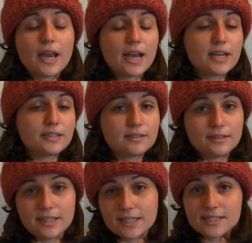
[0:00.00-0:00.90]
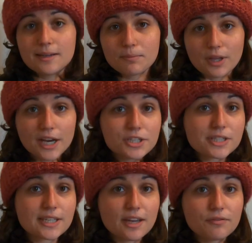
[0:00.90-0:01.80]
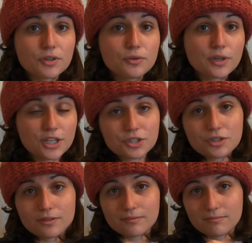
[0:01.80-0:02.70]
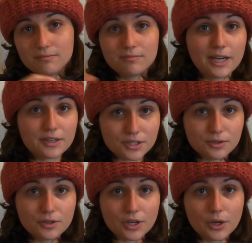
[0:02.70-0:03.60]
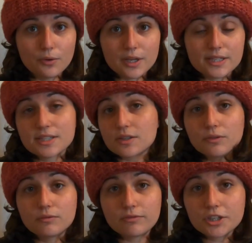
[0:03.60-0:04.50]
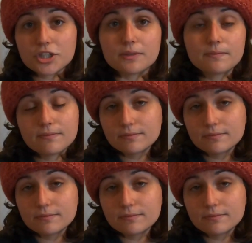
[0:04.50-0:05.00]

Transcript: And in the example I just gave you, each line of pseudocode is its own function.